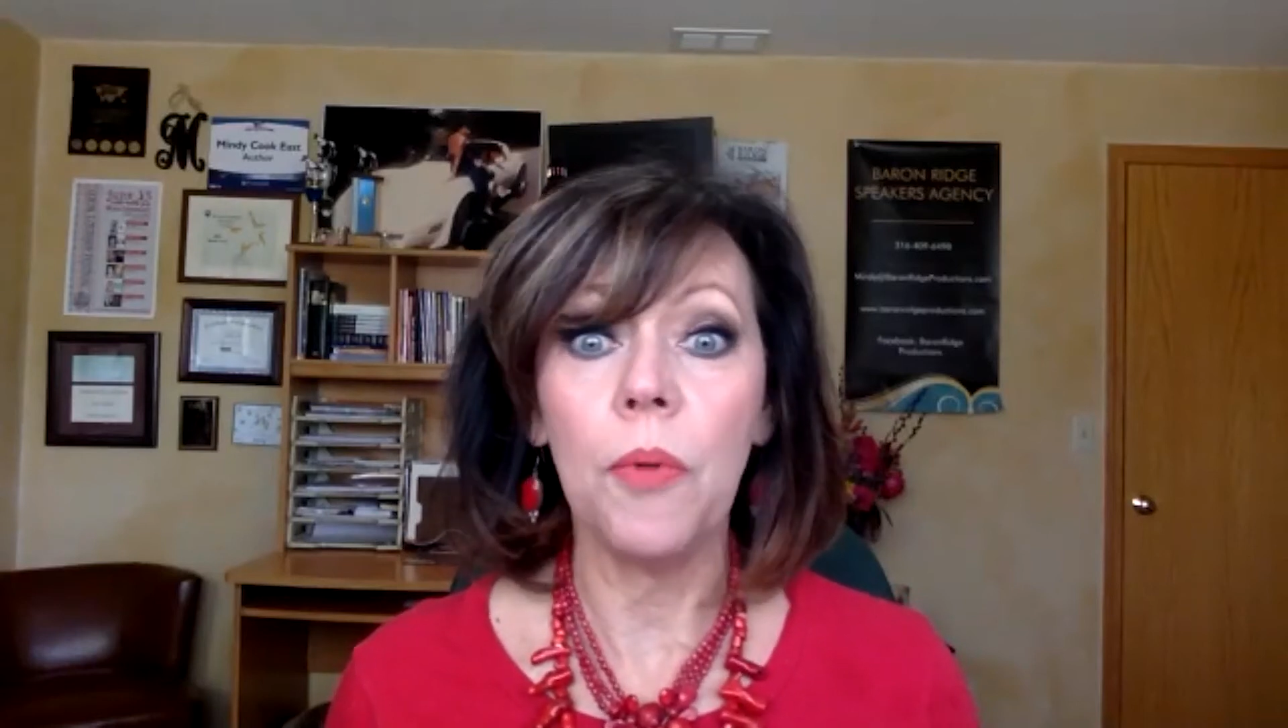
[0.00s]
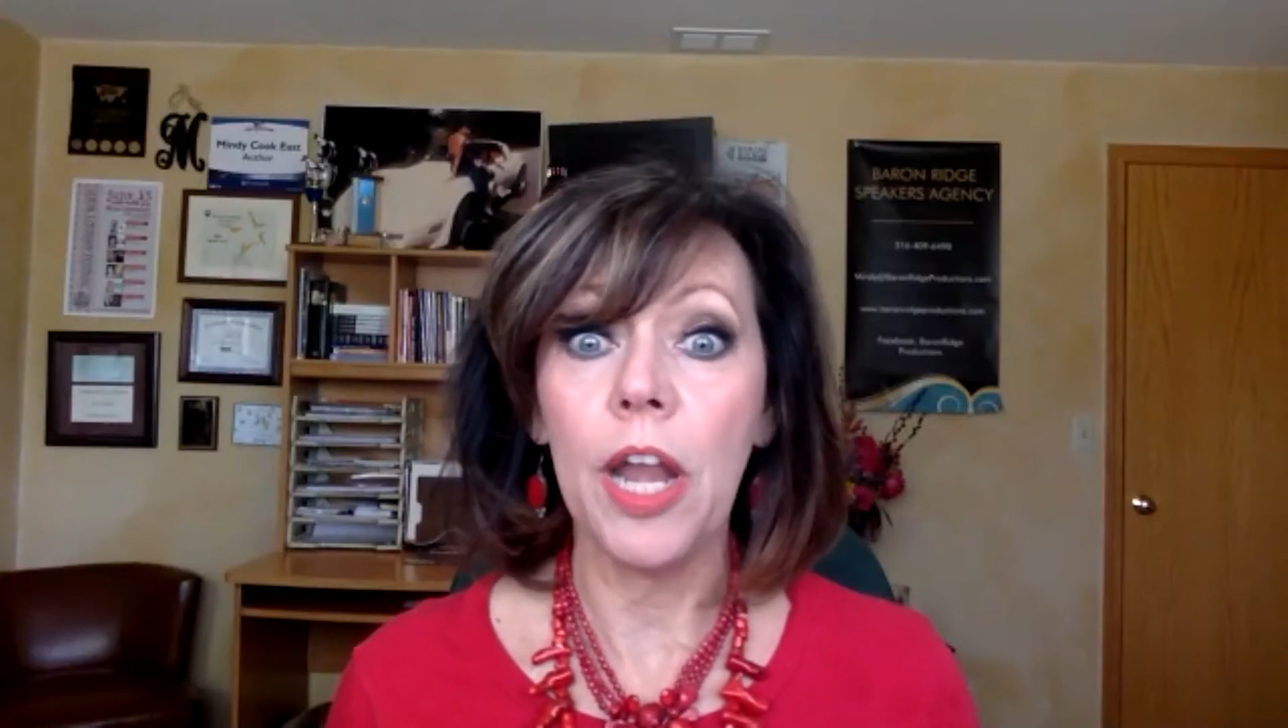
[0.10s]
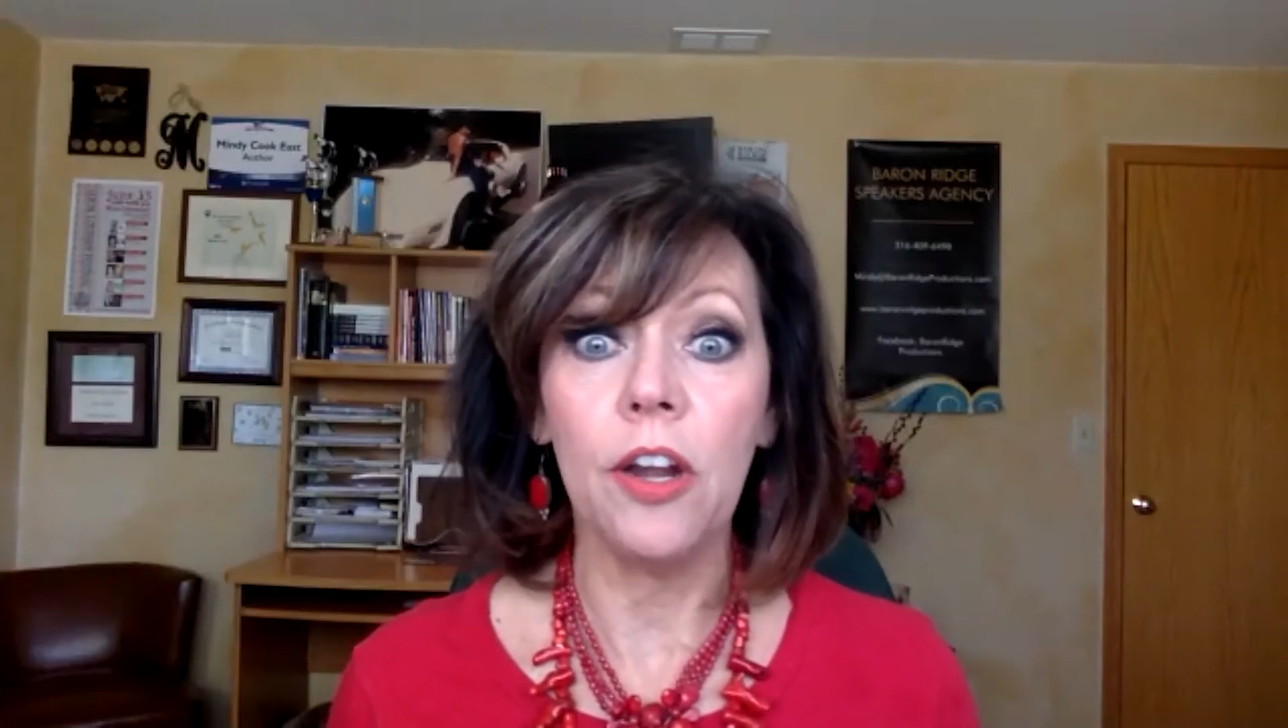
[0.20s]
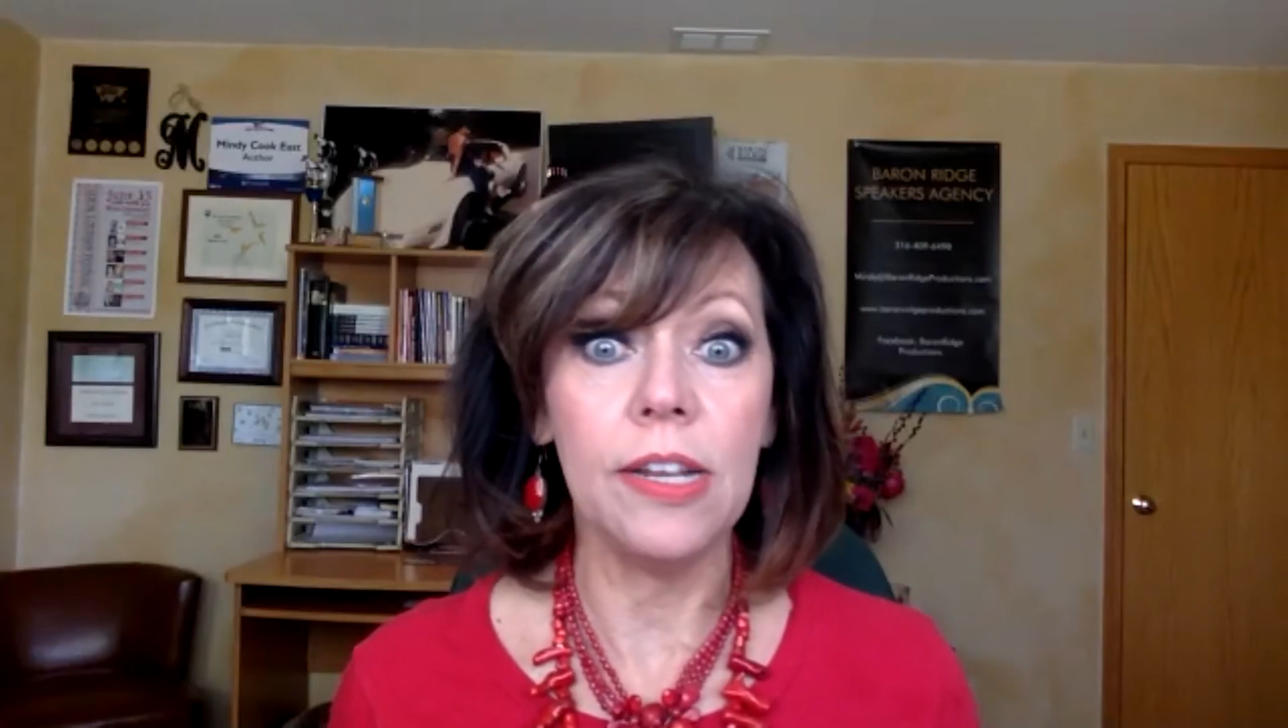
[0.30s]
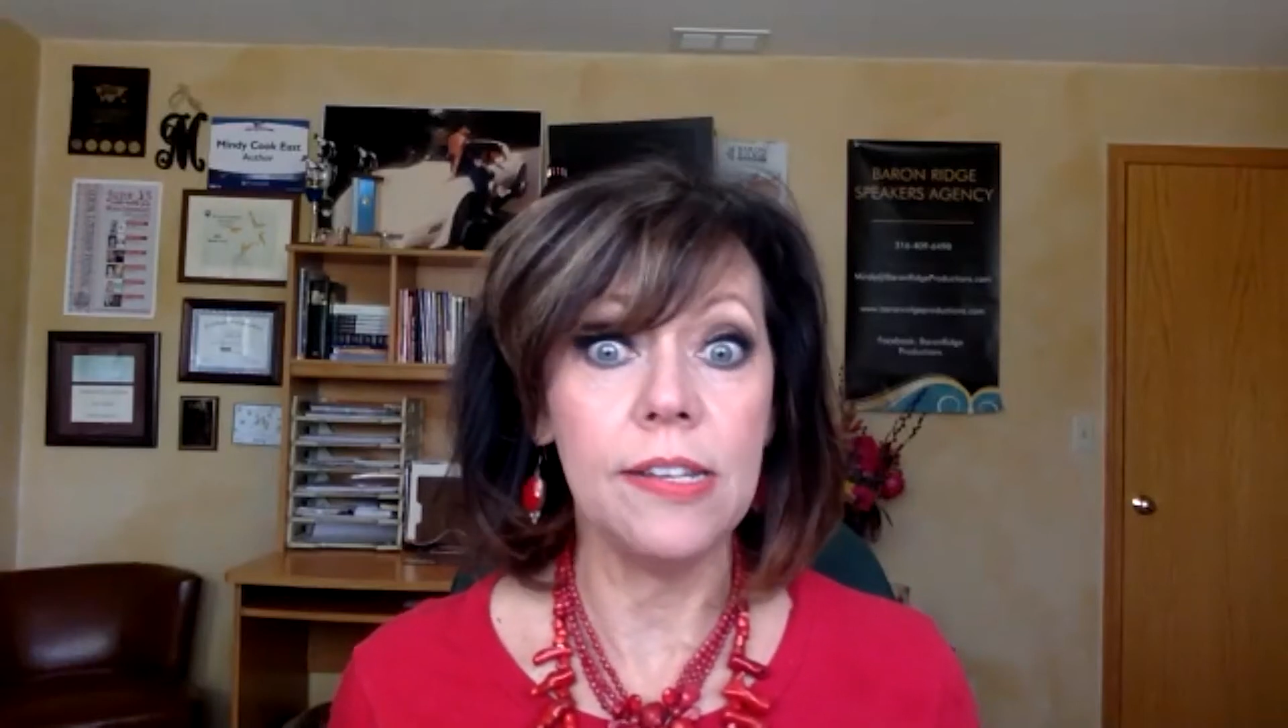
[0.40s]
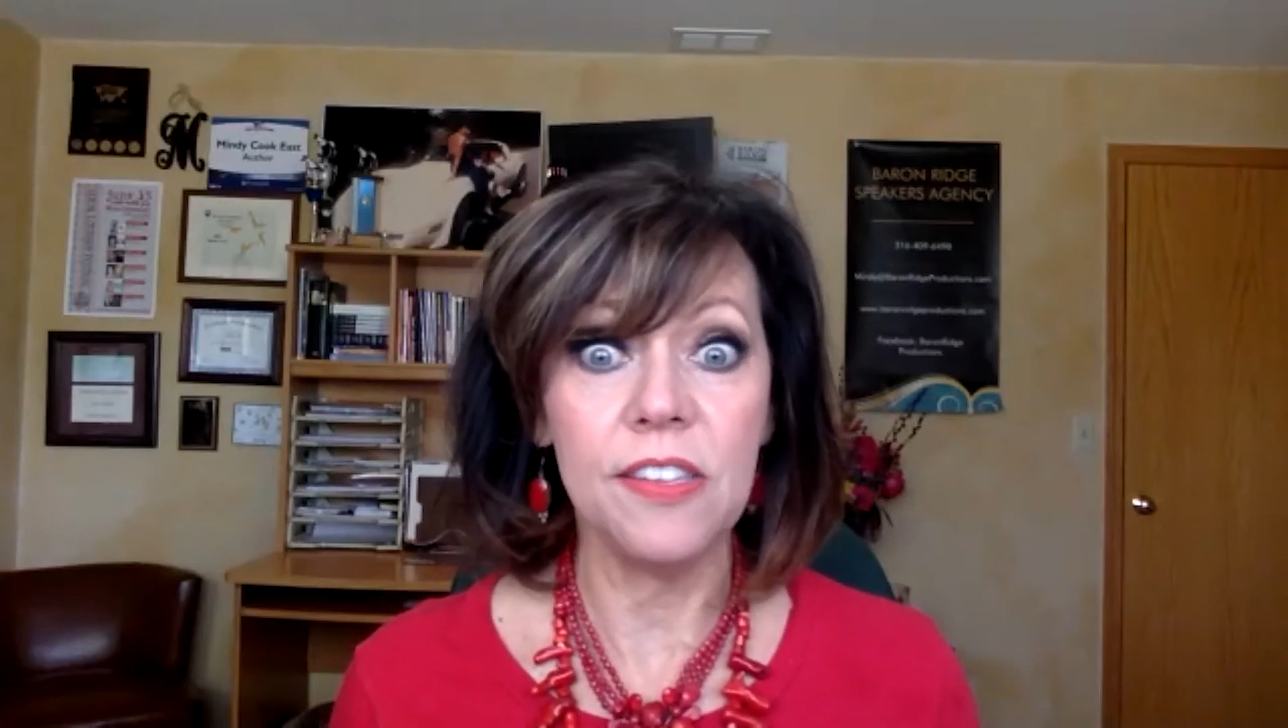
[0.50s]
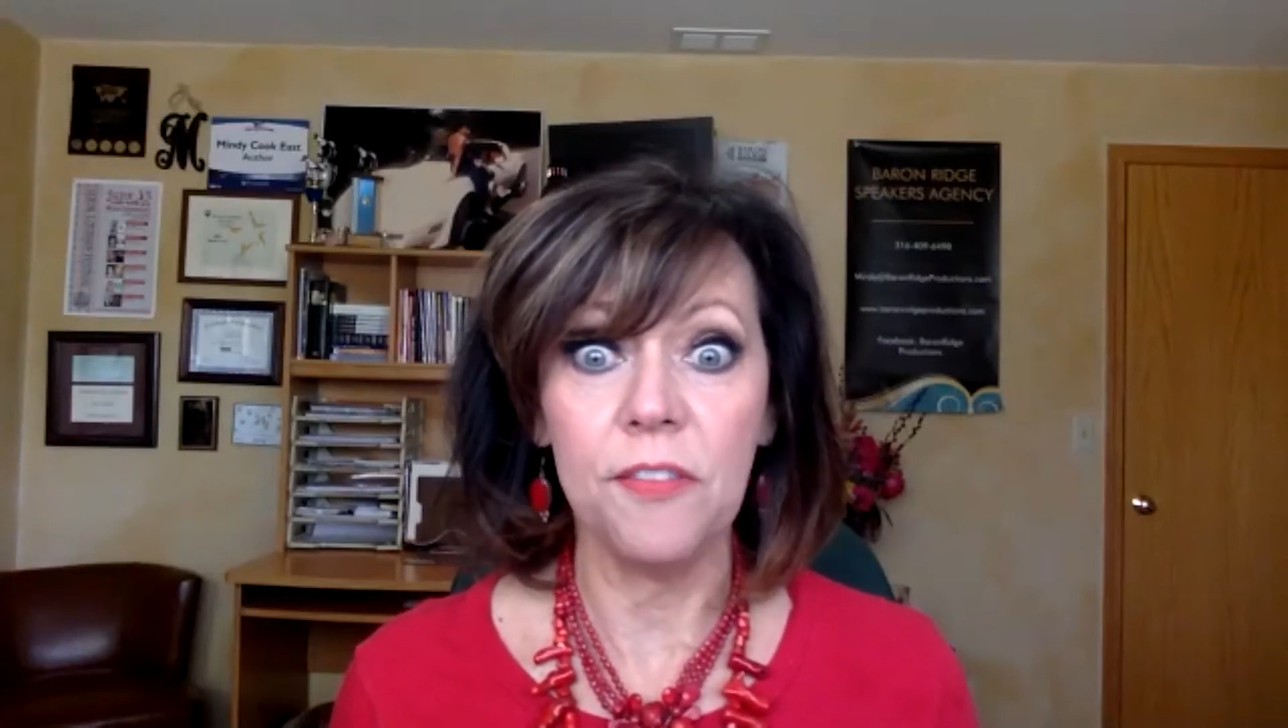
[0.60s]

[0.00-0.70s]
areas of